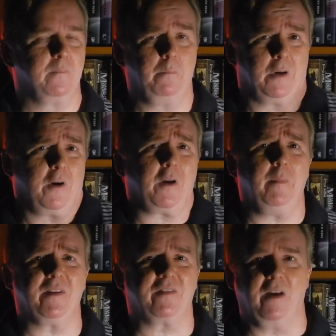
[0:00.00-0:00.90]
But Arkham
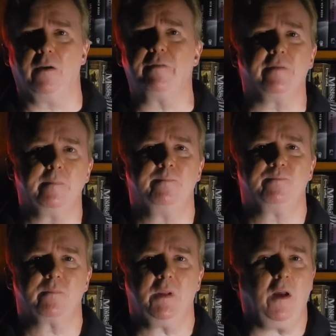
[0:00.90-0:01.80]
itself,
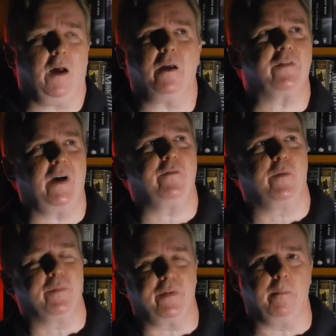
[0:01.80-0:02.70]
yeah, aside
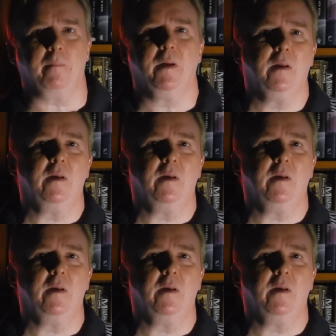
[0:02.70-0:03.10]
from some